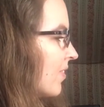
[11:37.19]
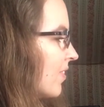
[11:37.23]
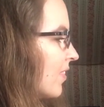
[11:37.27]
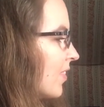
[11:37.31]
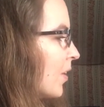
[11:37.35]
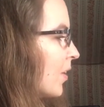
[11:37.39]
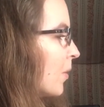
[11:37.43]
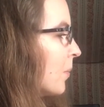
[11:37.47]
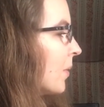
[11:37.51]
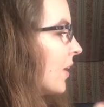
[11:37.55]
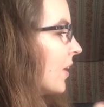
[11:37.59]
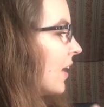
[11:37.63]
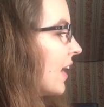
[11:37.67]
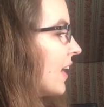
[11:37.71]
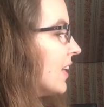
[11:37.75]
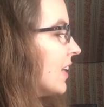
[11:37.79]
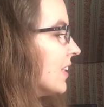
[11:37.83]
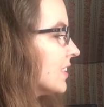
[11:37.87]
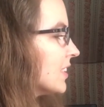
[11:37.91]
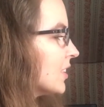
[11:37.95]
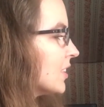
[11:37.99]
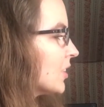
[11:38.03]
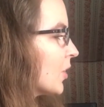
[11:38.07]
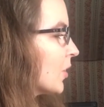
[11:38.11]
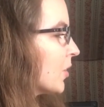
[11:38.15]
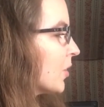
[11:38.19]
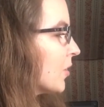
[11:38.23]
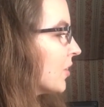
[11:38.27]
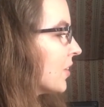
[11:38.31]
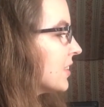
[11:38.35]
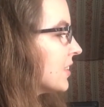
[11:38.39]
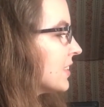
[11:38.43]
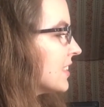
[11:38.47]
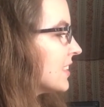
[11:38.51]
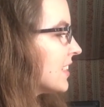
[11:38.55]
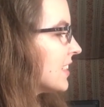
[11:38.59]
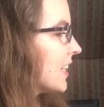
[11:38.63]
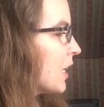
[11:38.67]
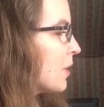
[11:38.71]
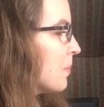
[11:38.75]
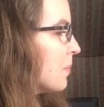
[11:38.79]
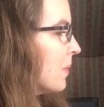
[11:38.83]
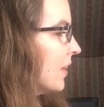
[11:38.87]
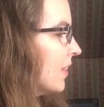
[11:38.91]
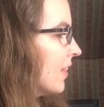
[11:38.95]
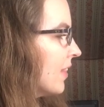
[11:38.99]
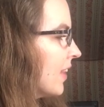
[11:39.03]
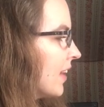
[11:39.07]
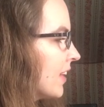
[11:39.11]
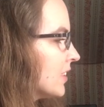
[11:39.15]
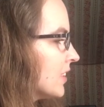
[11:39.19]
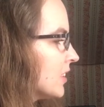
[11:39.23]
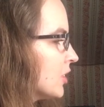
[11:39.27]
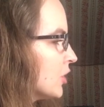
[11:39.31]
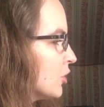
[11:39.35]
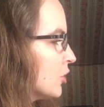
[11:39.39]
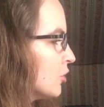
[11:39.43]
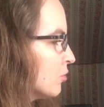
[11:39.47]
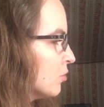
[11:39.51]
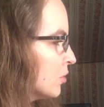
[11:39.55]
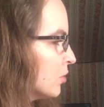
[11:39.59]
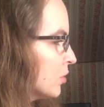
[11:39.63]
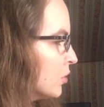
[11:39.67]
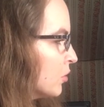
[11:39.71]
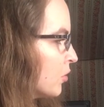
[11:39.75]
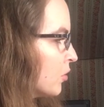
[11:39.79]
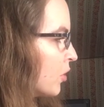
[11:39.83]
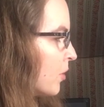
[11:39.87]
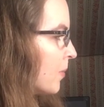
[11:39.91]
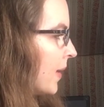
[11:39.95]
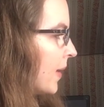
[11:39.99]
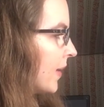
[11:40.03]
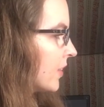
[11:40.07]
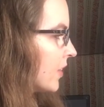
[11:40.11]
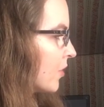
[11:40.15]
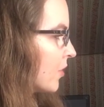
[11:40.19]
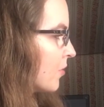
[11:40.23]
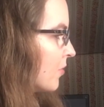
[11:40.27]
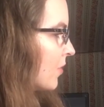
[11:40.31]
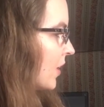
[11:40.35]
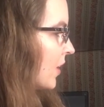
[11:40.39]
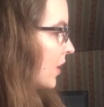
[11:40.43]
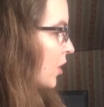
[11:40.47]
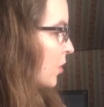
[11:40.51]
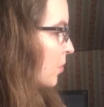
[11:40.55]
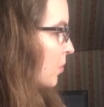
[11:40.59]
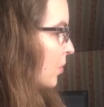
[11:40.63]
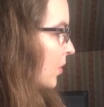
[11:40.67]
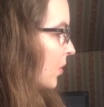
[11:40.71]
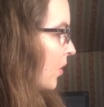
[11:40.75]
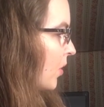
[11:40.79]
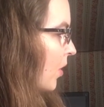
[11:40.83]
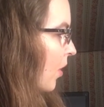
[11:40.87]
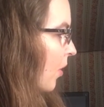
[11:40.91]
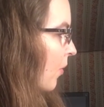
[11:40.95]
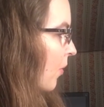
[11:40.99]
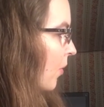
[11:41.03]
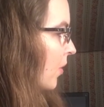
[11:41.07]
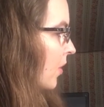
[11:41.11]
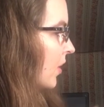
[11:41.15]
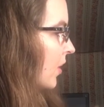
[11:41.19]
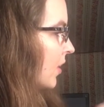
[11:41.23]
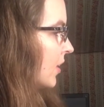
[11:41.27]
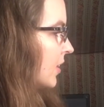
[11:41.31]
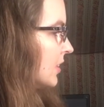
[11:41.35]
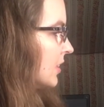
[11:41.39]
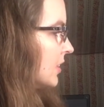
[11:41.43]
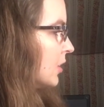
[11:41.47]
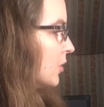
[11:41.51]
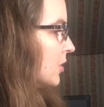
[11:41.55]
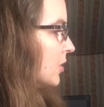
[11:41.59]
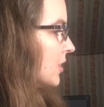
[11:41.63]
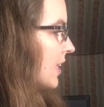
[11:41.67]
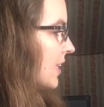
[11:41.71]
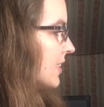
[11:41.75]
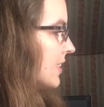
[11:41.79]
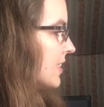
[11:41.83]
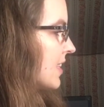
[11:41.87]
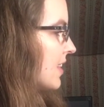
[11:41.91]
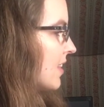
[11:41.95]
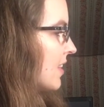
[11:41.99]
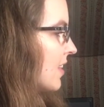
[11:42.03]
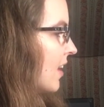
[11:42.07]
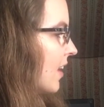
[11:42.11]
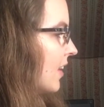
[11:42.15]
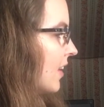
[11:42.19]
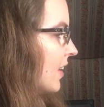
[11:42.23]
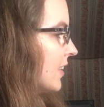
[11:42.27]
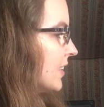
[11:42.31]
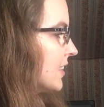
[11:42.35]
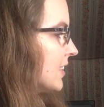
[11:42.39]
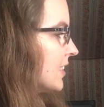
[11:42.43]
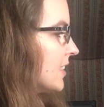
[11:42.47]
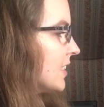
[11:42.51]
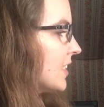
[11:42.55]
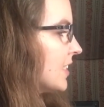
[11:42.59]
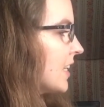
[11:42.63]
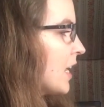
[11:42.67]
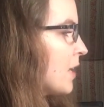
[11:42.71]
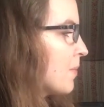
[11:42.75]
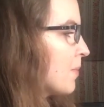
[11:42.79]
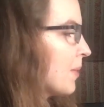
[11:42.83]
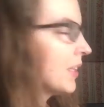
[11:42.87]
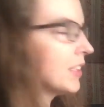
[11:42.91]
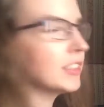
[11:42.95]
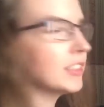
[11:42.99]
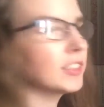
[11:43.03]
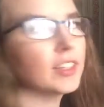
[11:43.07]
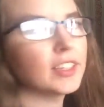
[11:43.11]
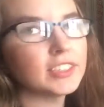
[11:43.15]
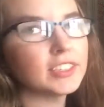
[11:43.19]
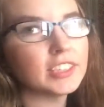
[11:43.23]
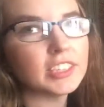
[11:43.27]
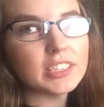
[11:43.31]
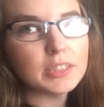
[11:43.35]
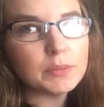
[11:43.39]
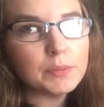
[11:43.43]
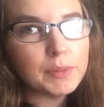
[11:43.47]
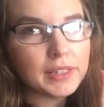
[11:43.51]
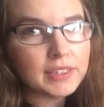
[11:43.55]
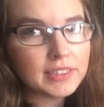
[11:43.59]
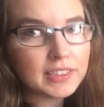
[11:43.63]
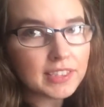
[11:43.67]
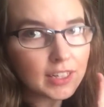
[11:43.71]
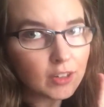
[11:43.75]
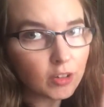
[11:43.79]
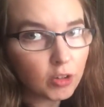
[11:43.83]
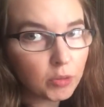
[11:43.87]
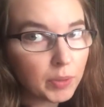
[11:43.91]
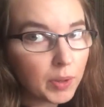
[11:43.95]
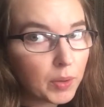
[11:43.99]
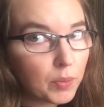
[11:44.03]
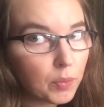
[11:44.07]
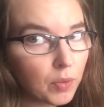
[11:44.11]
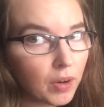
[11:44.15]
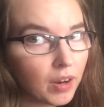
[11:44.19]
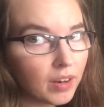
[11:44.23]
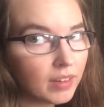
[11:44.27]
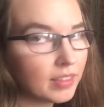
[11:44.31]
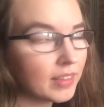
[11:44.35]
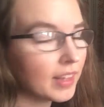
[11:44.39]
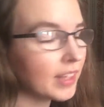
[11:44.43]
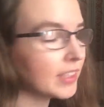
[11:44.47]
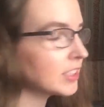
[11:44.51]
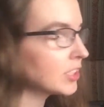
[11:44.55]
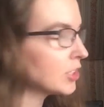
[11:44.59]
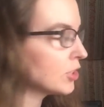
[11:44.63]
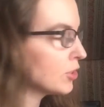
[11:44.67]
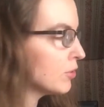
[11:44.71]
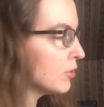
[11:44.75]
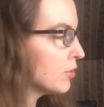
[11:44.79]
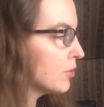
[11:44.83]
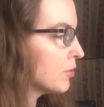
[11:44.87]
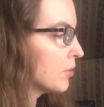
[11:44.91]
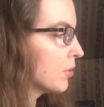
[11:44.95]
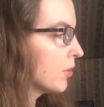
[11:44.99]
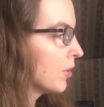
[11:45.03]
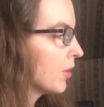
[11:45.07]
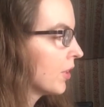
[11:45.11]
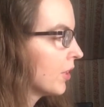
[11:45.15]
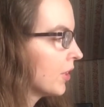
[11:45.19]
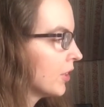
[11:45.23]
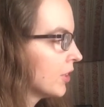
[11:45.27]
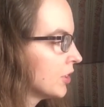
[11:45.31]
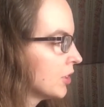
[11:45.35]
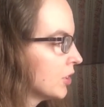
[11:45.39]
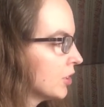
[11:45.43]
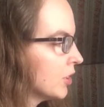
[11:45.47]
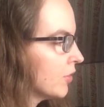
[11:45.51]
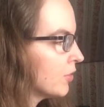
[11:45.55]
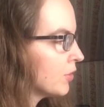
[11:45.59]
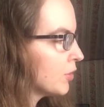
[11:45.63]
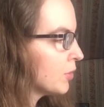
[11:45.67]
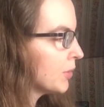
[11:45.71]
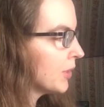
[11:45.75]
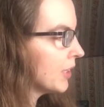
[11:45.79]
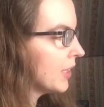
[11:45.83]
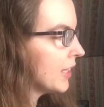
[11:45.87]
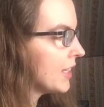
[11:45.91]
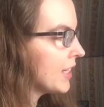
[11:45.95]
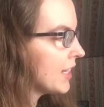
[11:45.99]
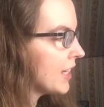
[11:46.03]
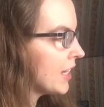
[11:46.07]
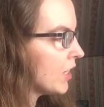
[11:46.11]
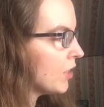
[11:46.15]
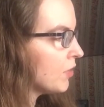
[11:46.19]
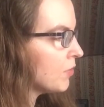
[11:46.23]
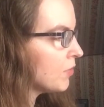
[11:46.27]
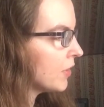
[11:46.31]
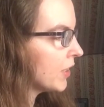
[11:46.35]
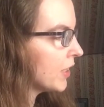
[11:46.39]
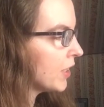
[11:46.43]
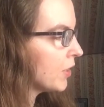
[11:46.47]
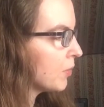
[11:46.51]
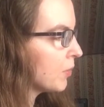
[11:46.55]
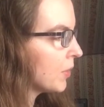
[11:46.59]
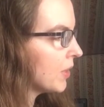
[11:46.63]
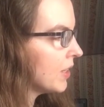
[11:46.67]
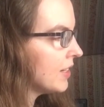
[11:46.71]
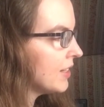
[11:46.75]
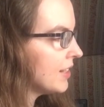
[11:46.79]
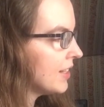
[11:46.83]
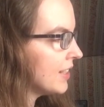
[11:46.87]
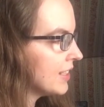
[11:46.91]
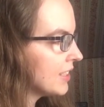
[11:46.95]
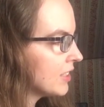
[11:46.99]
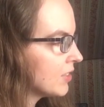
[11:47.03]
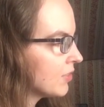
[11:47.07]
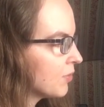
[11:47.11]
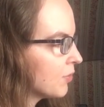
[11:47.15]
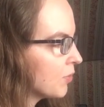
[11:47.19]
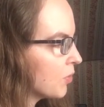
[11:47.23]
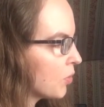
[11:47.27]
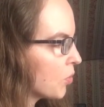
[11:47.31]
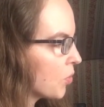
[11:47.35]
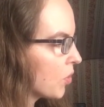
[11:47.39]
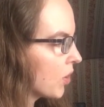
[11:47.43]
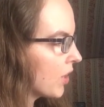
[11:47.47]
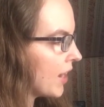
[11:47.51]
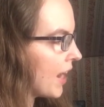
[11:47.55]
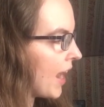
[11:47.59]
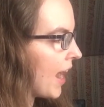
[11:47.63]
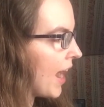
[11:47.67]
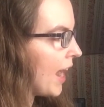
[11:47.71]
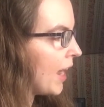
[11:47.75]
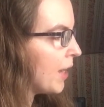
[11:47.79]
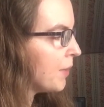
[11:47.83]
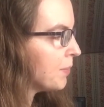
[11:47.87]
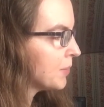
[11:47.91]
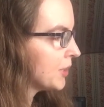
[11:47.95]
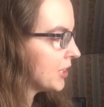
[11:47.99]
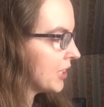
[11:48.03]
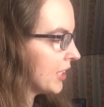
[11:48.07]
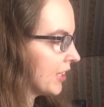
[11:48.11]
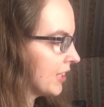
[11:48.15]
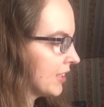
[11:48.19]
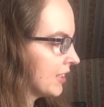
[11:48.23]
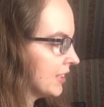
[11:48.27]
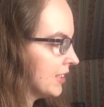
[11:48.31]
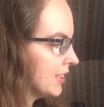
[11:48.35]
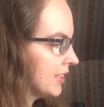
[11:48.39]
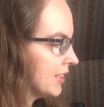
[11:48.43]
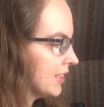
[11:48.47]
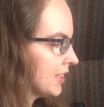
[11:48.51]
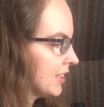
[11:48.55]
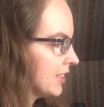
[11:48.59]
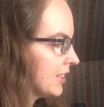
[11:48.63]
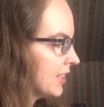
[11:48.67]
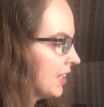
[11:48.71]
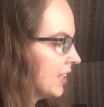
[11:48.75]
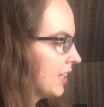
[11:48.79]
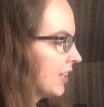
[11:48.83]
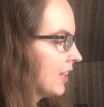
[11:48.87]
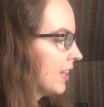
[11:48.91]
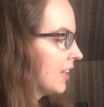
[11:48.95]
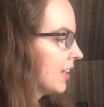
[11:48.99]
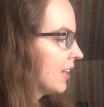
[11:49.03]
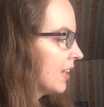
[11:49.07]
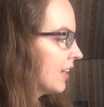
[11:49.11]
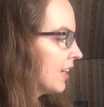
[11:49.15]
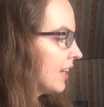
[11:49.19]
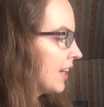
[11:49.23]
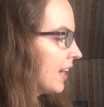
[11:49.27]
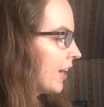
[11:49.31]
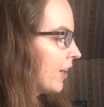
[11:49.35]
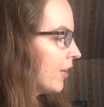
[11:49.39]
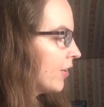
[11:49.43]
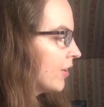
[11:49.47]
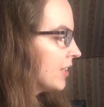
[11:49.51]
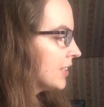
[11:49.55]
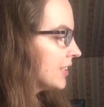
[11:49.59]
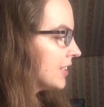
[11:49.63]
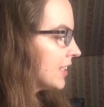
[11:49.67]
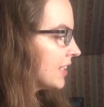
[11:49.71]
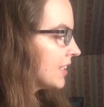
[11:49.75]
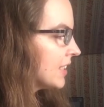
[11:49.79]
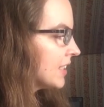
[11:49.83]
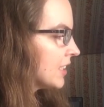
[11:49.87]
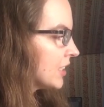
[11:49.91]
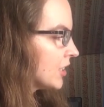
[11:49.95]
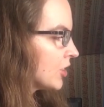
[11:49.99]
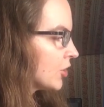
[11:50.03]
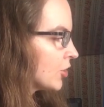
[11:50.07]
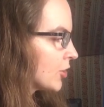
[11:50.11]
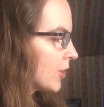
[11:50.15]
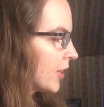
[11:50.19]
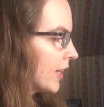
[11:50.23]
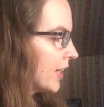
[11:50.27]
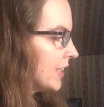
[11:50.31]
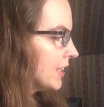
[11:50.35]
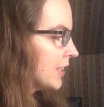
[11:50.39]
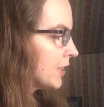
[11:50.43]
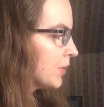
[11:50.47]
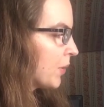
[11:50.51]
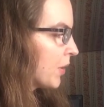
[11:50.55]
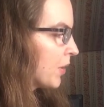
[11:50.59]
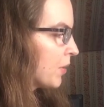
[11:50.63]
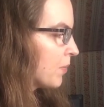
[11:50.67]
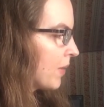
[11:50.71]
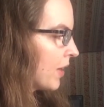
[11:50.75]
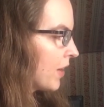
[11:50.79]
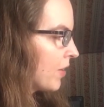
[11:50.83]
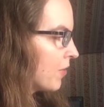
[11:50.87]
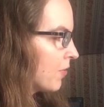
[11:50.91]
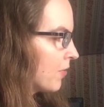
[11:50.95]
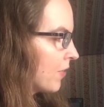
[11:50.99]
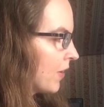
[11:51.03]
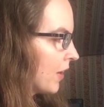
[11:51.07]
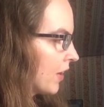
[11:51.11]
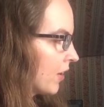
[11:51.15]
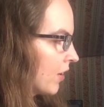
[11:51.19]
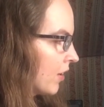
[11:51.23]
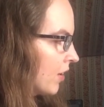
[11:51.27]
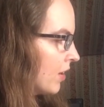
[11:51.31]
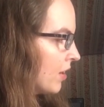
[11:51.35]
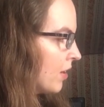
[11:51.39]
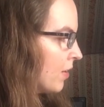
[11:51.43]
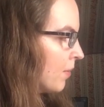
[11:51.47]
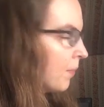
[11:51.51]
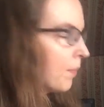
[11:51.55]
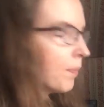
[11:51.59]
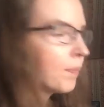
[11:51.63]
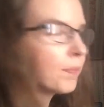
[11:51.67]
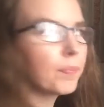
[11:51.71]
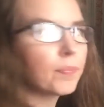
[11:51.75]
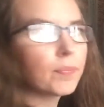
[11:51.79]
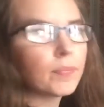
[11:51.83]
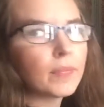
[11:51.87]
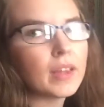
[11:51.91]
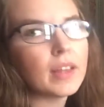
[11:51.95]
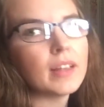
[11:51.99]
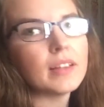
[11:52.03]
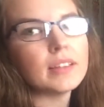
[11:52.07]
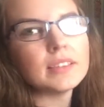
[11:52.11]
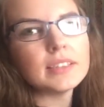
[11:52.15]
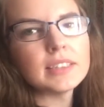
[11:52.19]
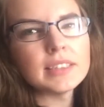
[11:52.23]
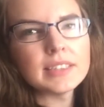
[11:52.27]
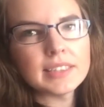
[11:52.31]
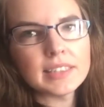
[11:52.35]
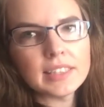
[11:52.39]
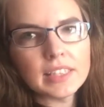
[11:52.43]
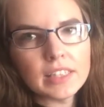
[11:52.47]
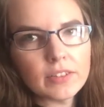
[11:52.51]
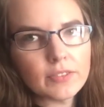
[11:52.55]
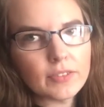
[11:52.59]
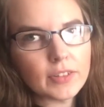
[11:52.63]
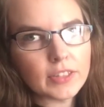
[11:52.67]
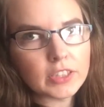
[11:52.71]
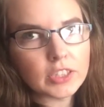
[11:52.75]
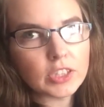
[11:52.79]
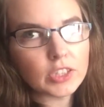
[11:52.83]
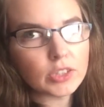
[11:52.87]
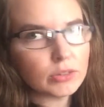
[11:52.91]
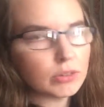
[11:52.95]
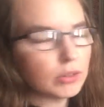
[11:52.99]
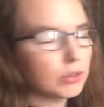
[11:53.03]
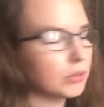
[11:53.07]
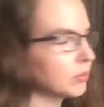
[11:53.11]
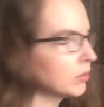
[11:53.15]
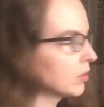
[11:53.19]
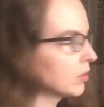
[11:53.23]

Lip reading: Number 8, circle the statement that is true about the figure below. So it says the statement. So that just means there will be one that's true. So you have to really carefully read these 4 options. And I always like to trace with my finger to see if it's true.